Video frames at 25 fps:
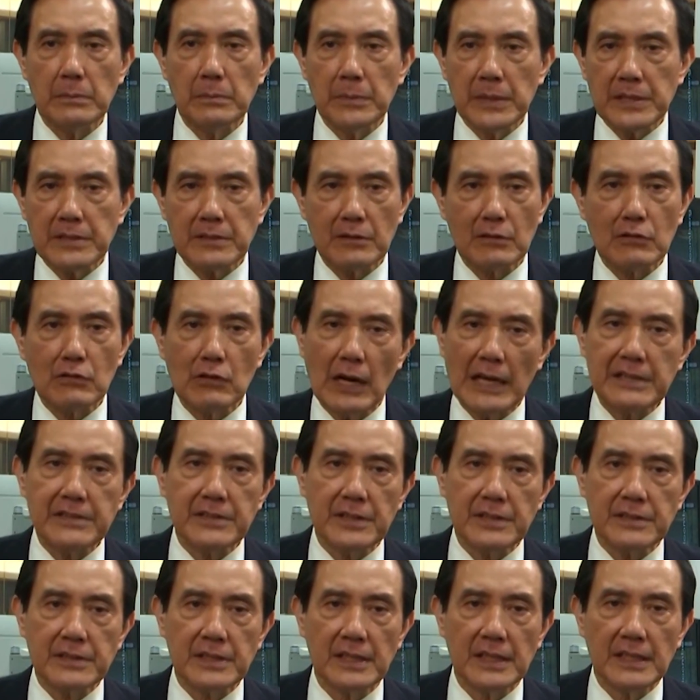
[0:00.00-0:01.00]
missile
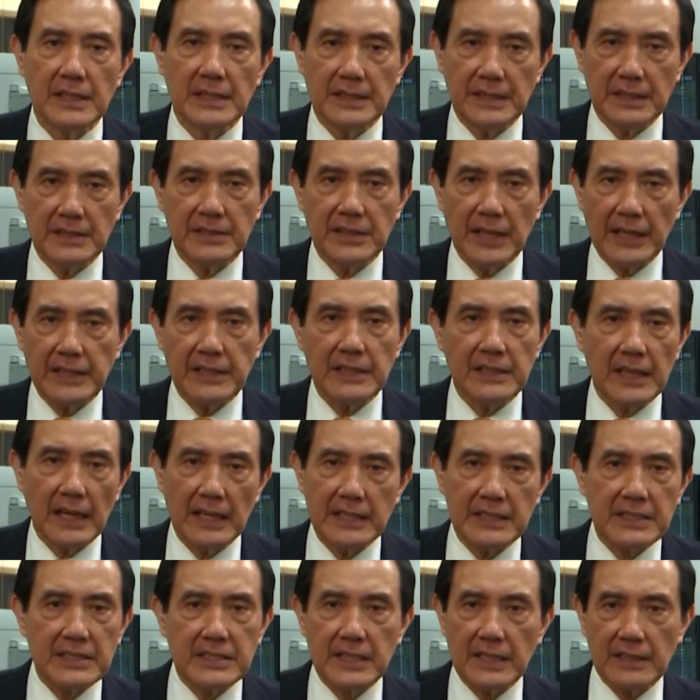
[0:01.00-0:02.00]
crisis in
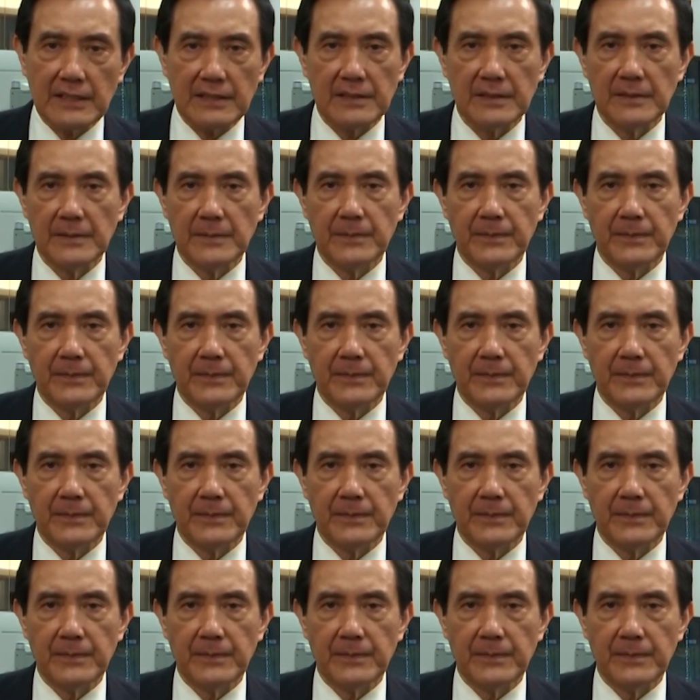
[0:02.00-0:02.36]
1996,